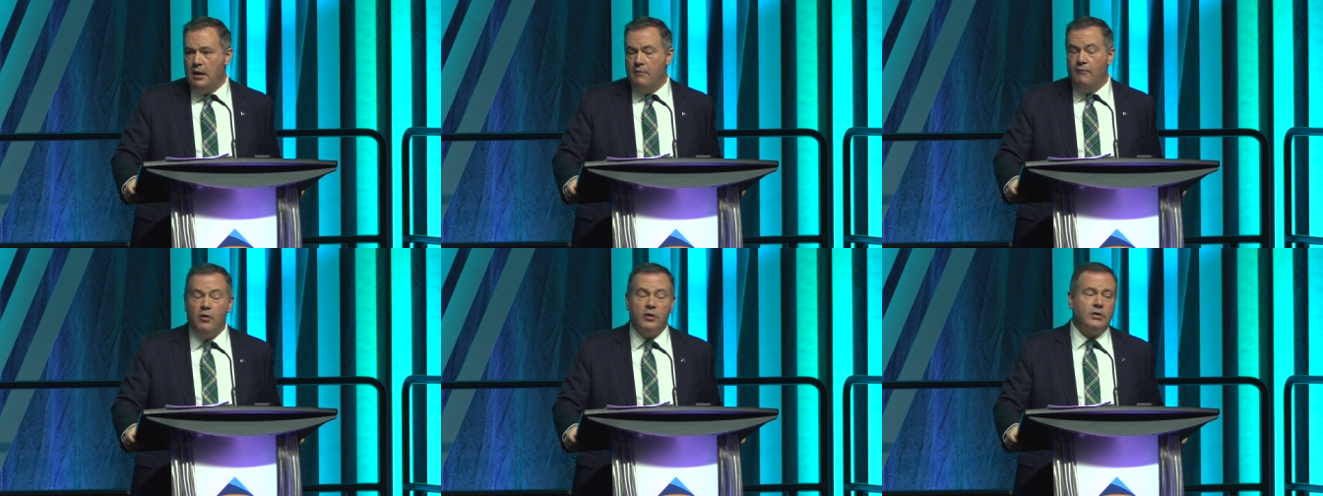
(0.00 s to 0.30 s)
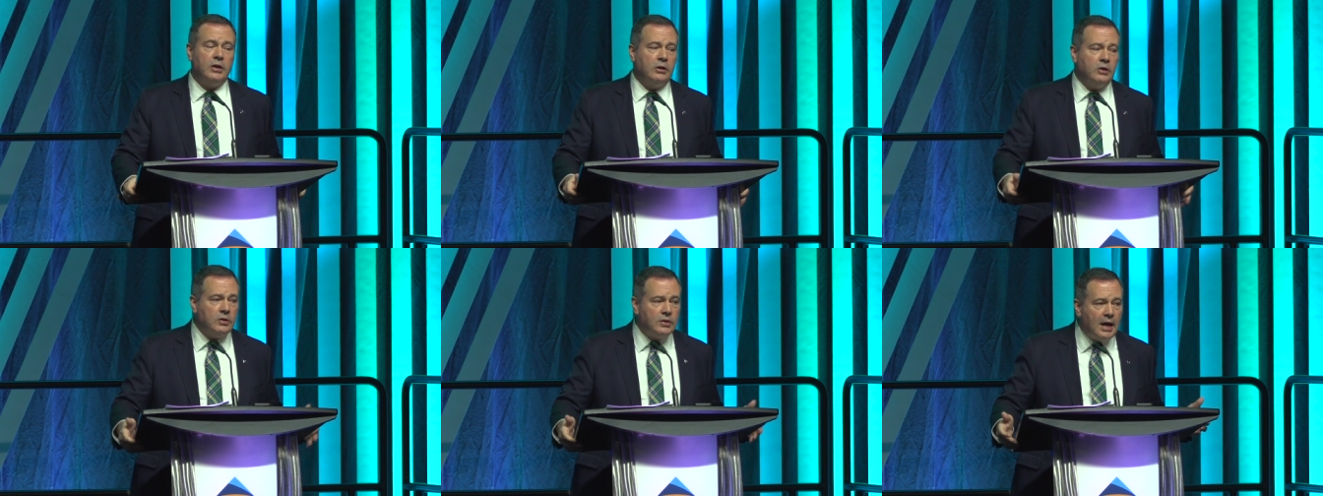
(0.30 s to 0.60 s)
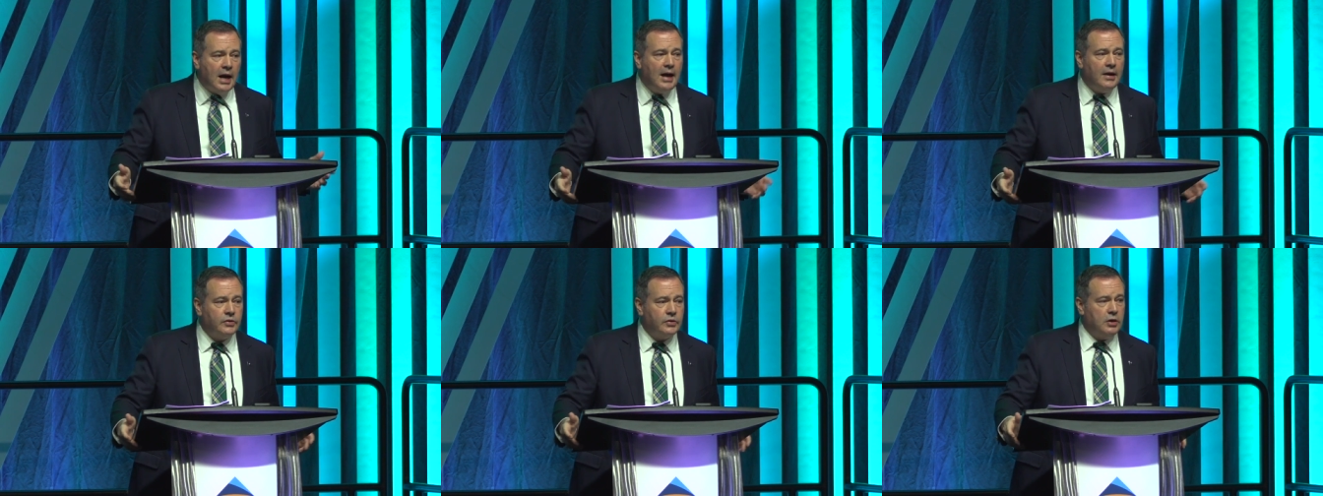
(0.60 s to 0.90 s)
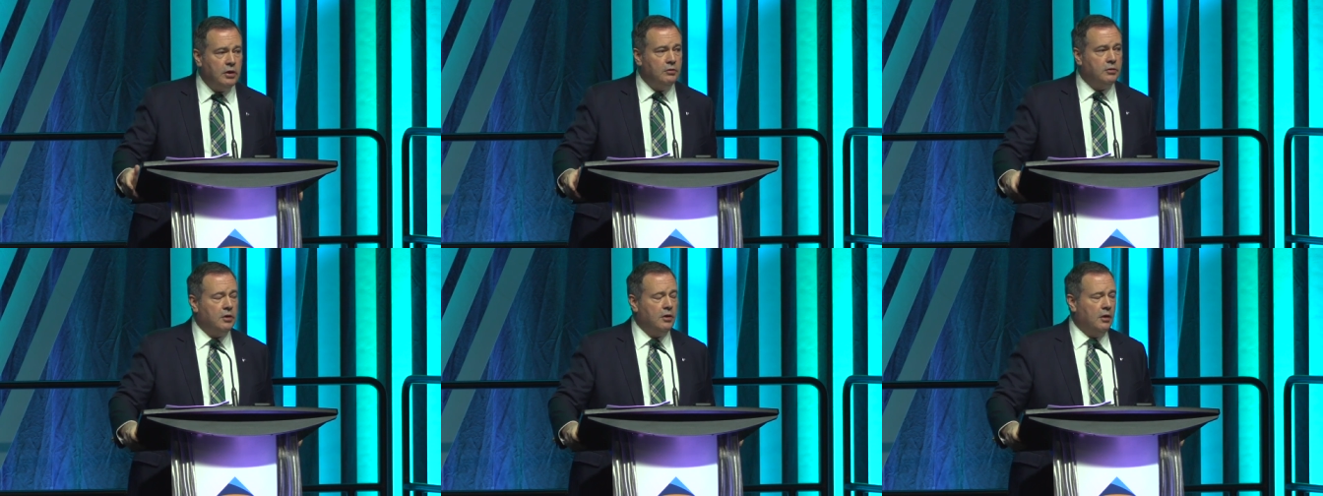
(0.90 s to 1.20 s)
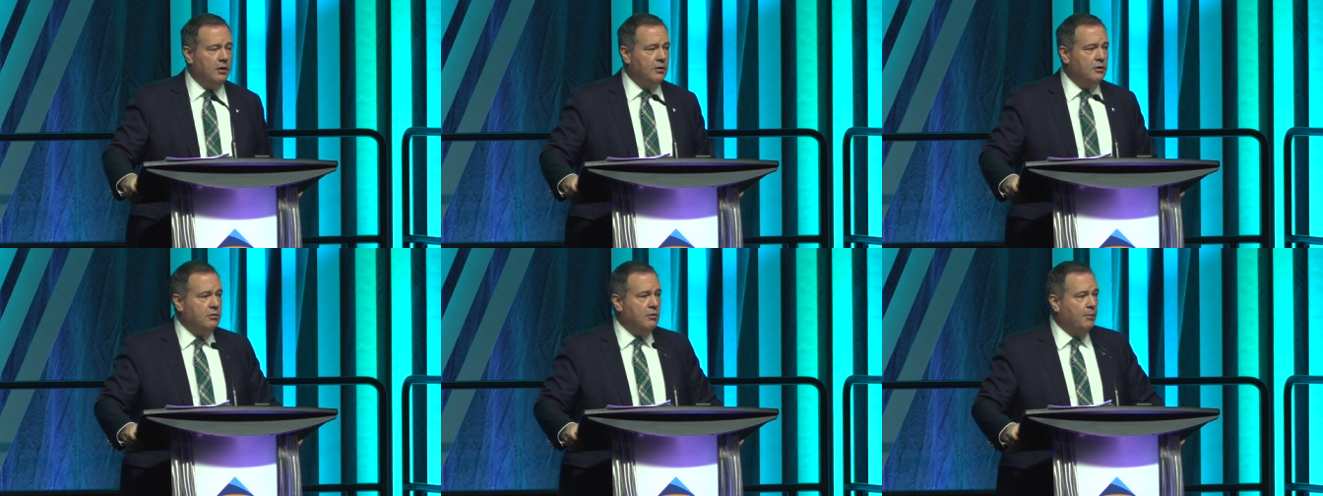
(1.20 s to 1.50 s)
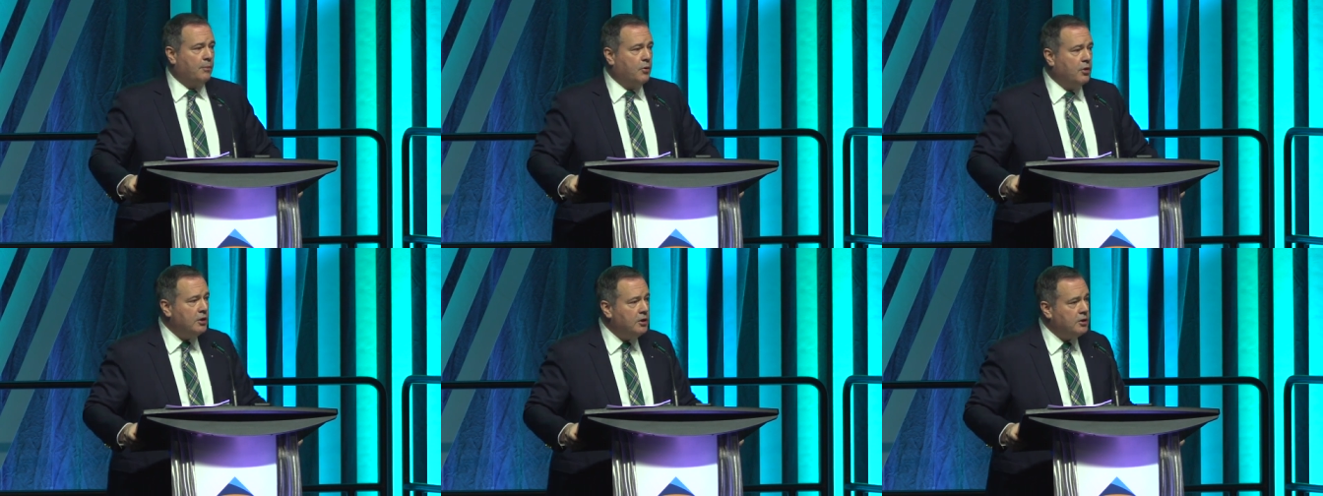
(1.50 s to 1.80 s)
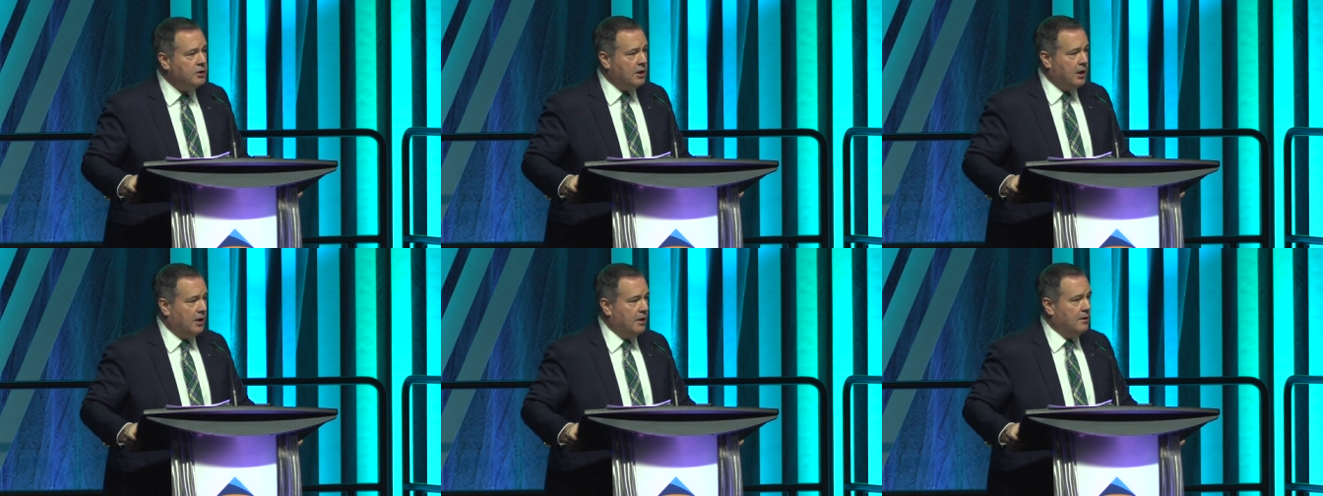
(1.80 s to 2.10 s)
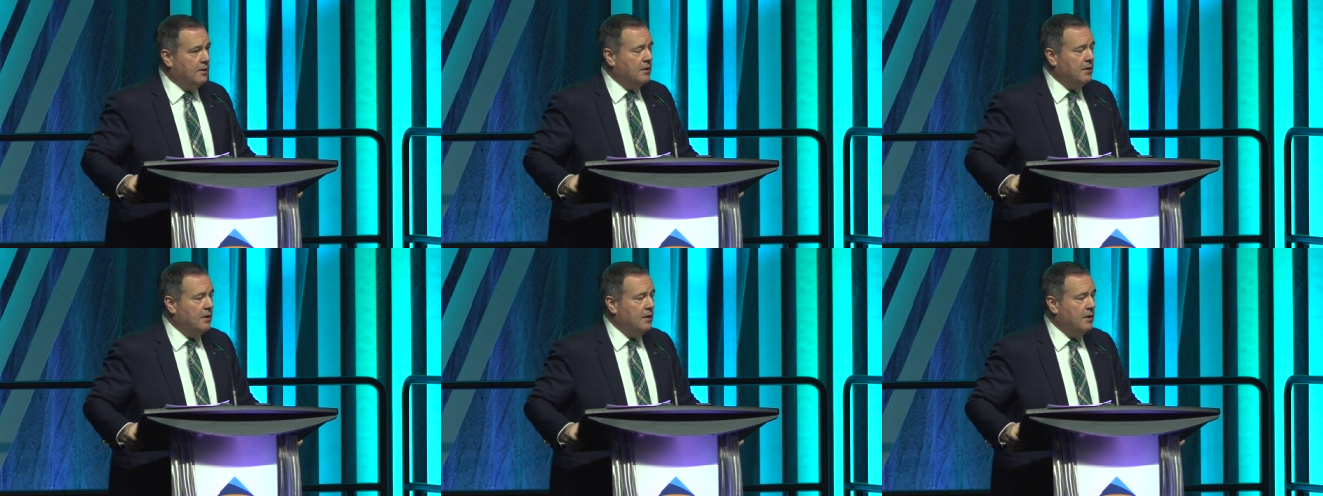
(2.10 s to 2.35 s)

Folks, I just ask you to, to appreciate